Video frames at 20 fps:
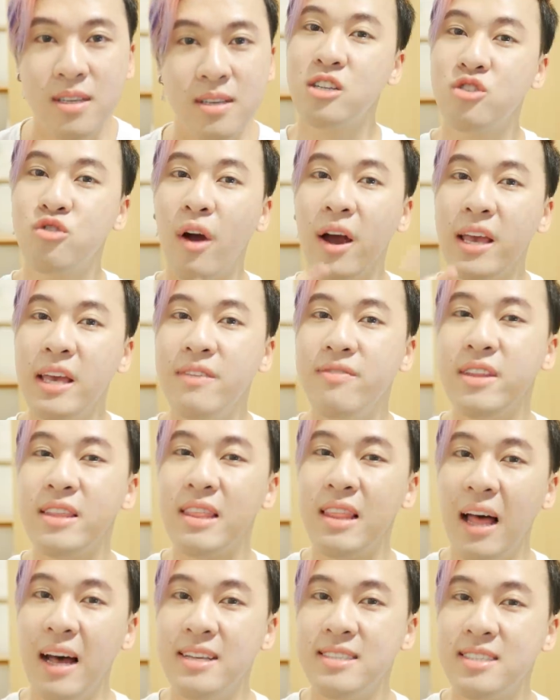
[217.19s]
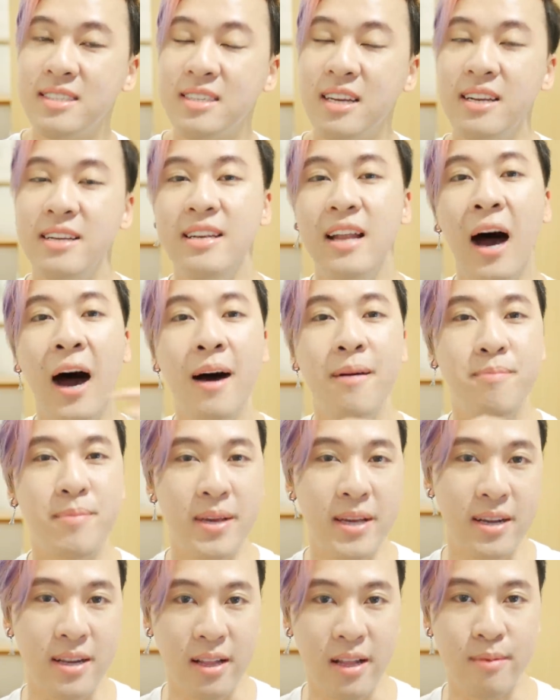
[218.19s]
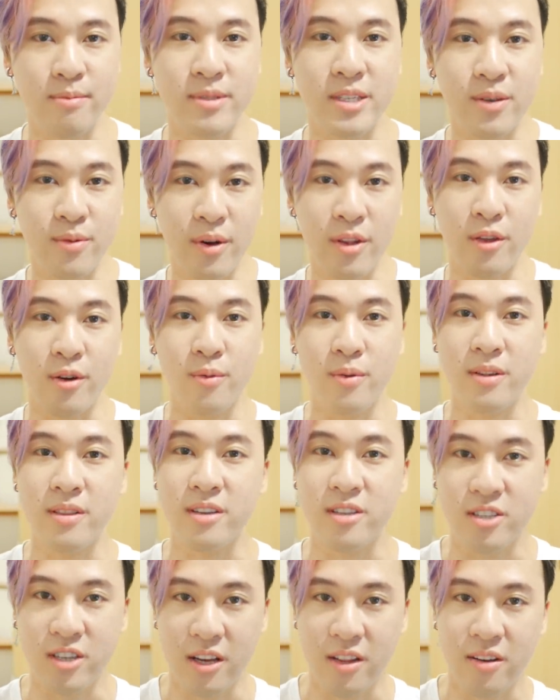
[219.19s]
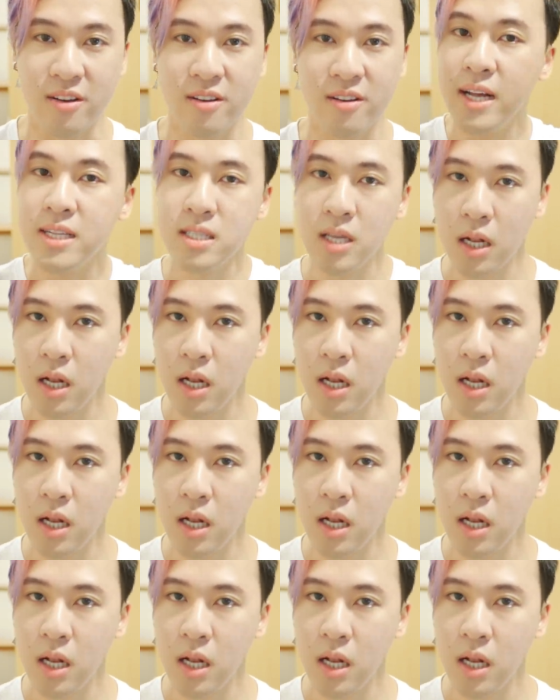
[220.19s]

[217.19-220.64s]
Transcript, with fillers: They try even less to not be clumsy when they're with each other. It's